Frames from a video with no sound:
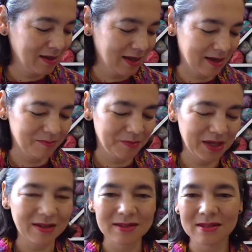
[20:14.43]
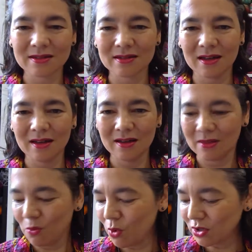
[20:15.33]
Yeah, because
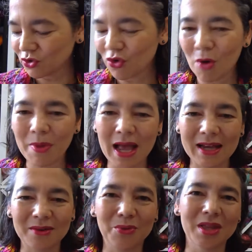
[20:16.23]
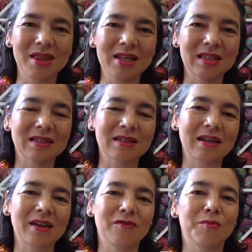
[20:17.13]
the one drawback with these
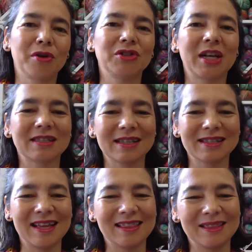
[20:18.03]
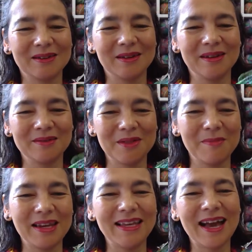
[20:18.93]
kind of projects is that the
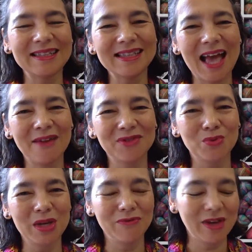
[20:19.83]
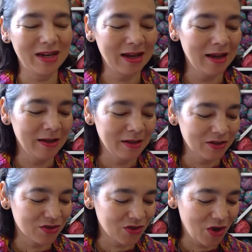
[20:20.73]
many yarns you have to weave in.
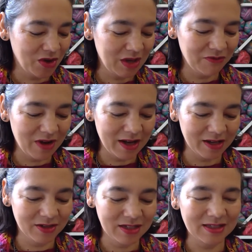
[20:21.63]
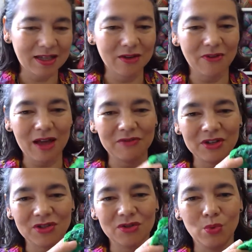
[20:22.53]
So if I can, instead of
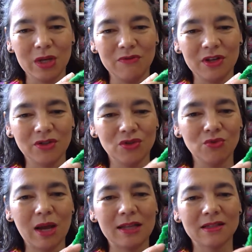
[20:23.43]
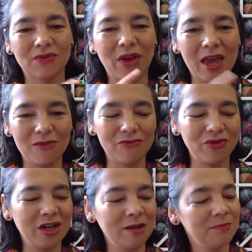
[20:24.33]
having to weave in 2 ends for
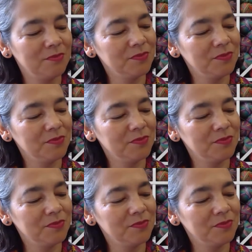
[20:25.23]
every